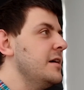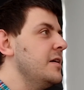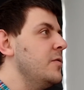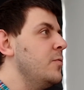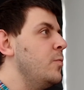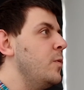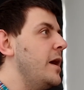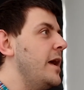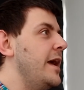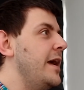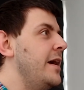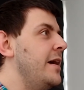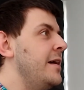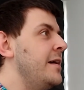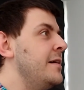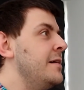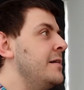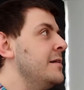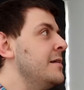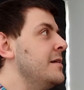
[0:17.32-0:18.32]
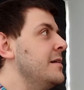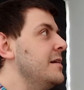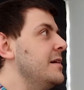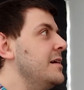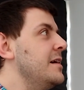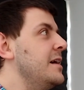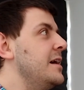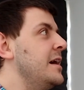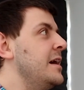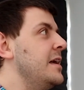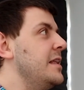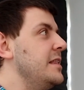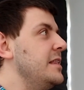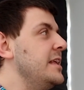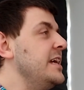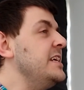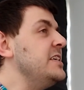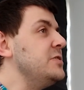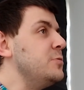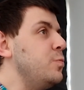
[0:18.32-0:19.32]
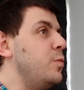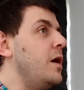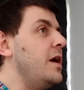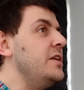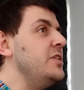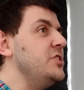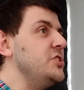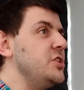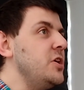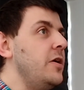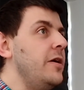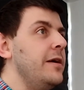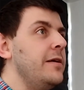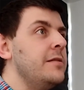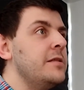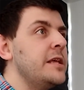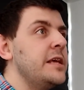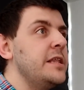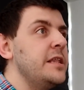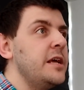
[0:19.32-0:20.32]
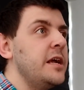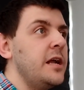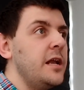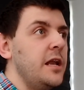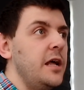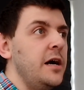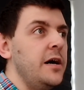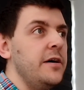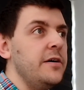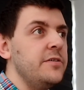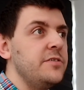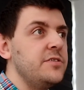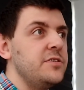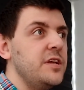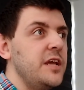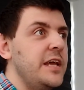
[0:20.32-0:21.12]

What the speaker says: where at least one child in the class,